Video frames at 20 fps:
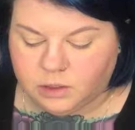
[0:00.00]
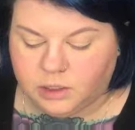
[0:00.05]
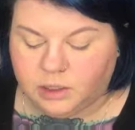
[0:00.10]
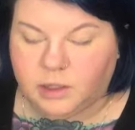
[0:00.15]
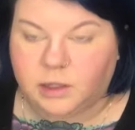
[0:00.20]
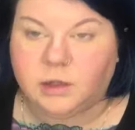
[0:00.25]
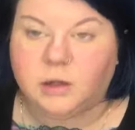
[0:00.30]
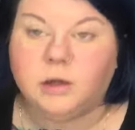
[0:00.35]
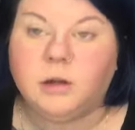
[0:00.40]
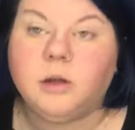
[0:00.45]

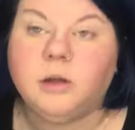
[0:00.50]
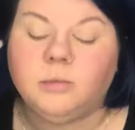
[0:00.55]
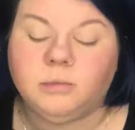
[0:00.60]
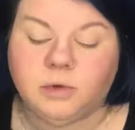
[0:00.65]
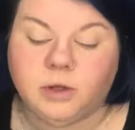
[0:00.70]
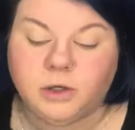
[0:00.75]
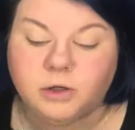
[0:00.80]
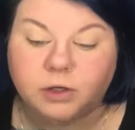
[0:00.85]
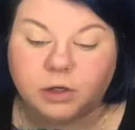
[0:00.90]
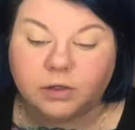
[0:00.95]
and do
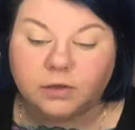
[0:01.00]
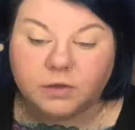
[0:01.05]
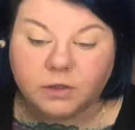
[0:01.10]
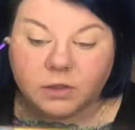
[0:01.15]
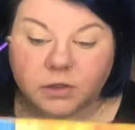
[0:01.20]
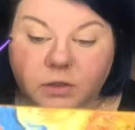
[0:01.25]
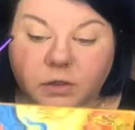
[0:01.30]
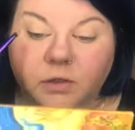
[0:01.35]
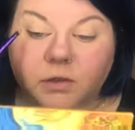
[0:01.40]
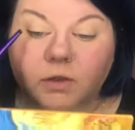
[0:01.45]
my
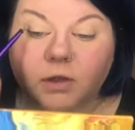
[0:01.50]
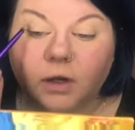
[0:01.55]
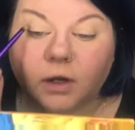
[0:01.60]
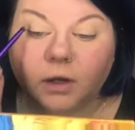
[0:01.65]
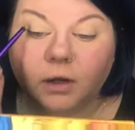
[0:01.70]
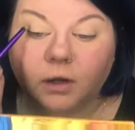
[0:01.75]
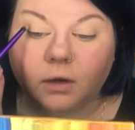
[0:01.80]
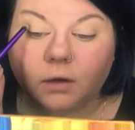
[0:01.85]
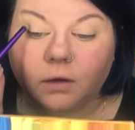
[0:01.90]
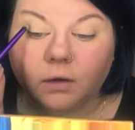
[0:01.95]
transition
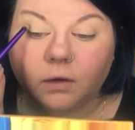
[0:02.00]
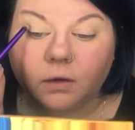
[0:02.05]
shade